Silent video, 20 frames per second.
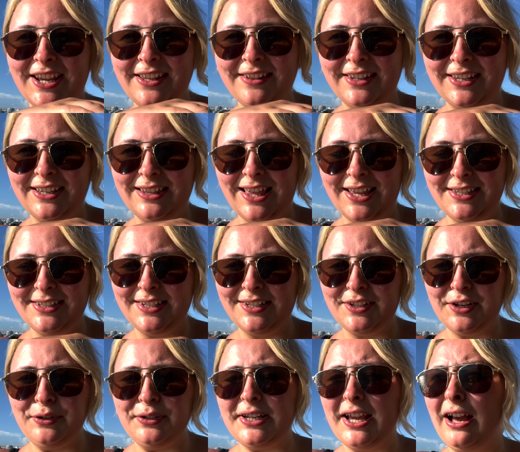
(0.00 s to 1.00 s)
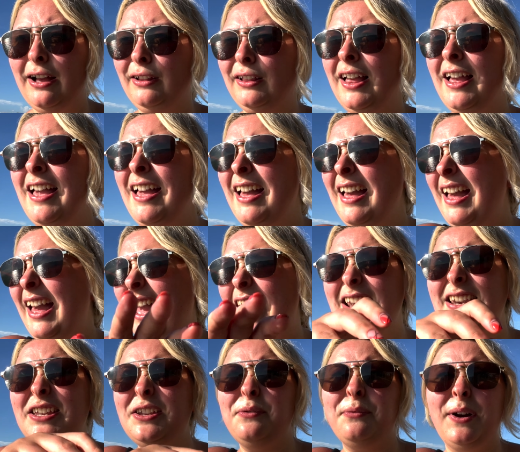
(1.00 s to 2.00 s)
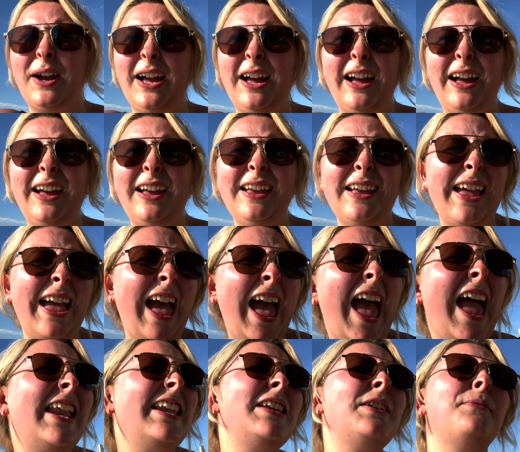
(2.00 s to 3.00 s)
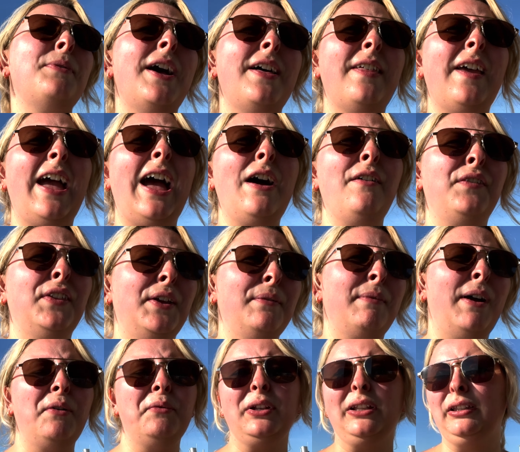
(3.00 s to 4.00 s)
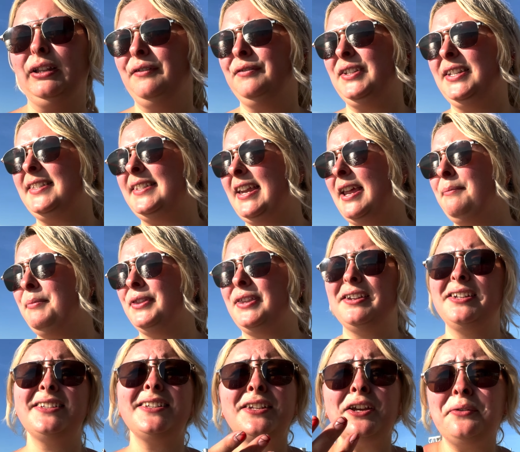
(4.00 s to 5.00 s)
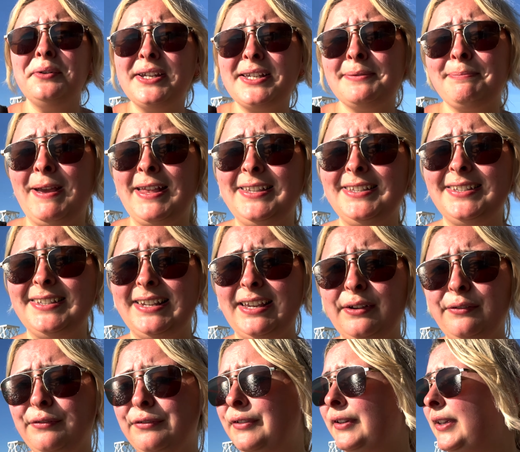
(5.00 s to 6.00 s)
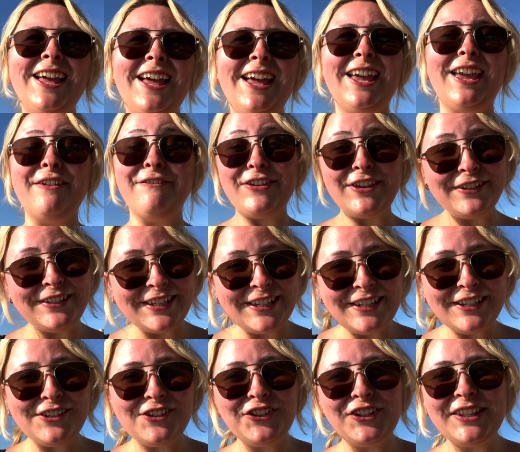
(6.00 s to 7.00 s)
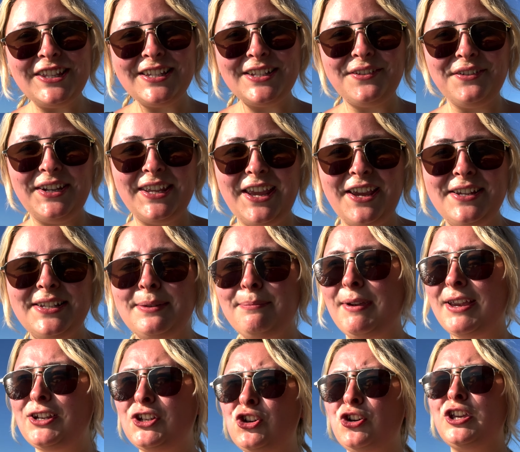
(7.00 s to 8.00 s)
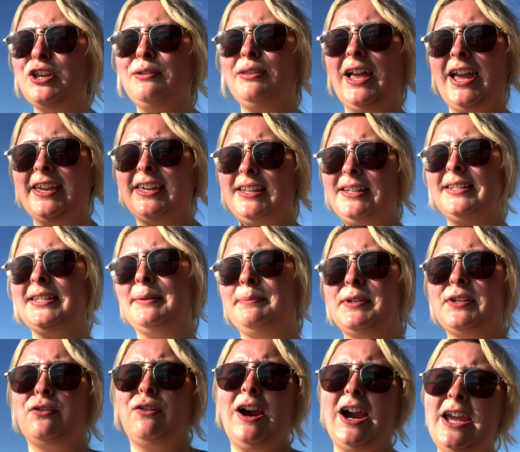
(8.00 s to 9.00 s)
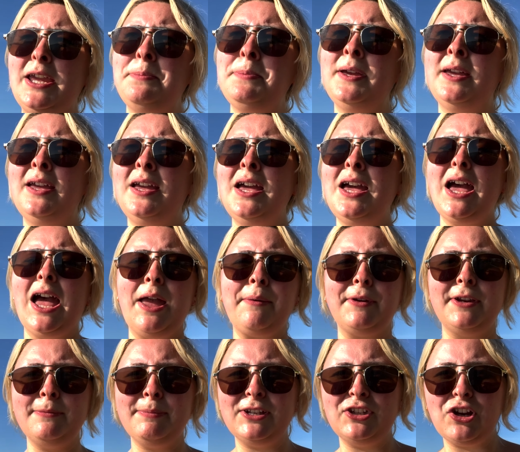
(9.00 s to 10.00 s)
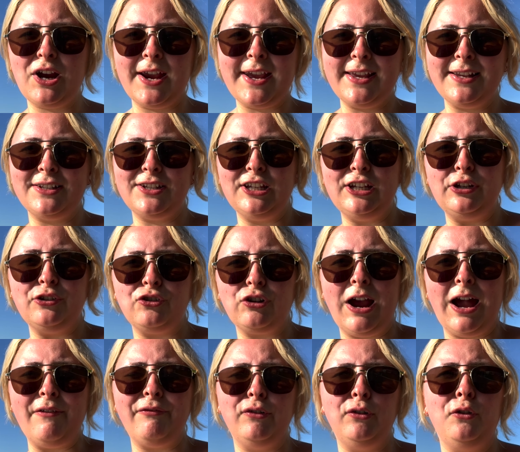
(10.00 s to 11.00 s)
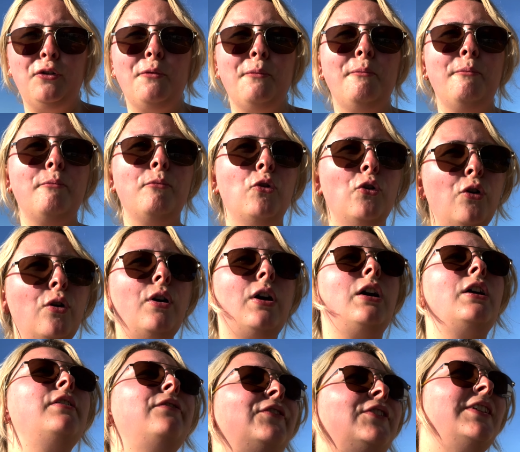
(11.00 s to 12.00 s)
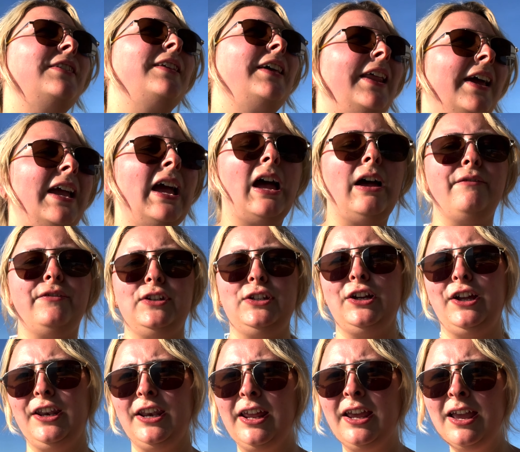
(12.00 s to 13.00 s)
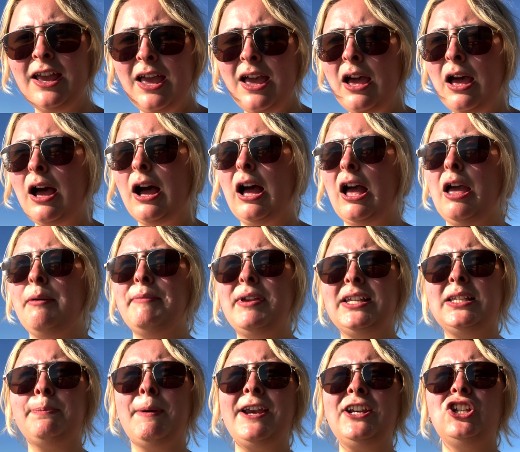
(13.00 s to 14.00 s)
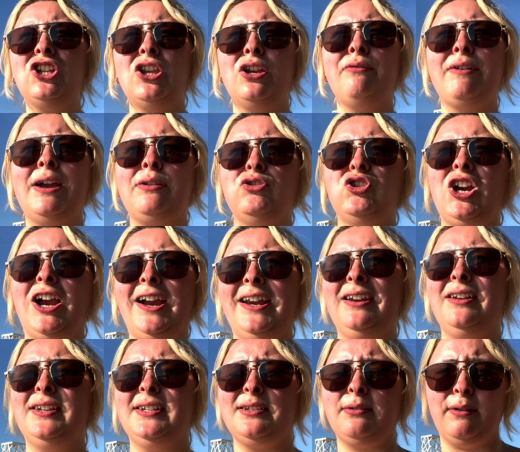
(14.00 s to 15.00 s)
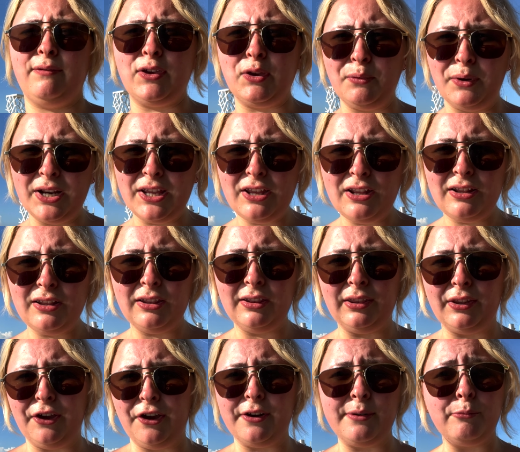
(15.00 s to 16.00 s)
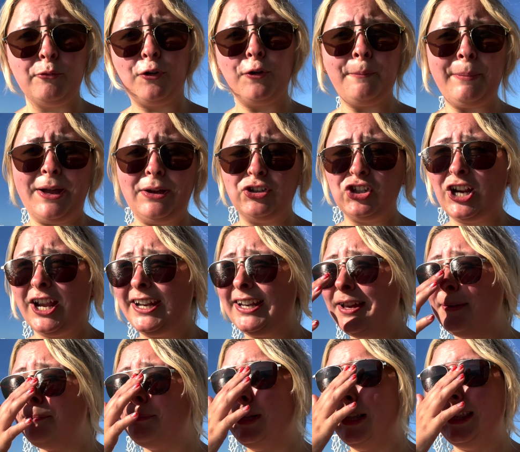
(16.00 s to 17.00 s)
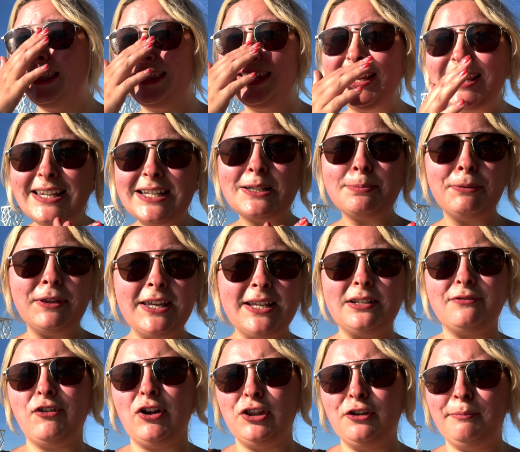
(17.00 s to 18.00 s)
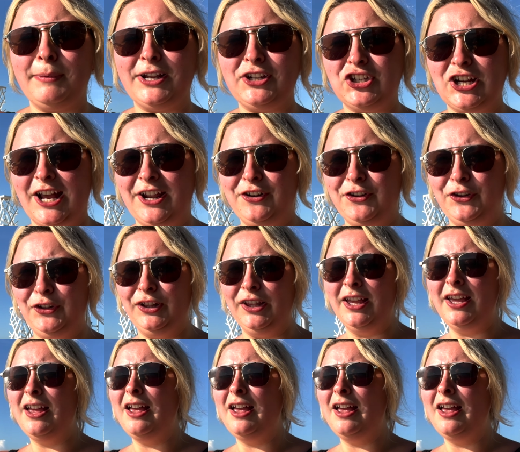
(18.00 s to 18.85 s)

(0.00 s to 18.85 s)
in the Atlantis Hotel, anywhere, anywhere they have them, I would love to stay, but they're so expensive. If you did enjoy these videos, make sure you like and subscribe. I'm gonna be trying to travel more often than I have done, um, especially around China. So if you wanna learn more about China, please, please follow my channel.